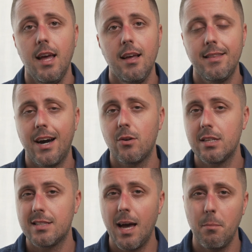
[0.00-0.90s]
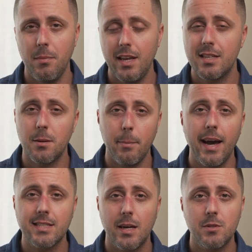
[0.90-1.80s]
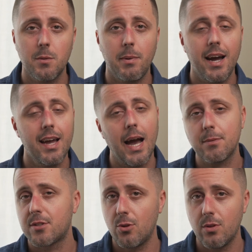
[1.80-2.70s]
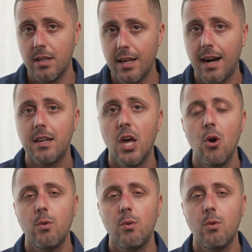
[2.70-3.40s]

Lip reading: Now, does that mean it's a bad time to buy? Absolutely not.